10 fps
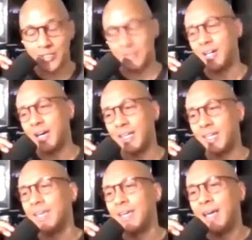So
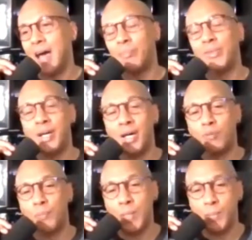like I'm
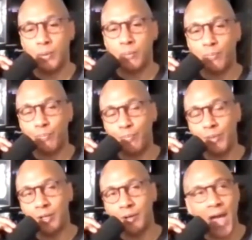done with people
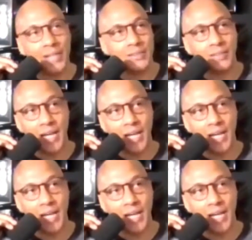acting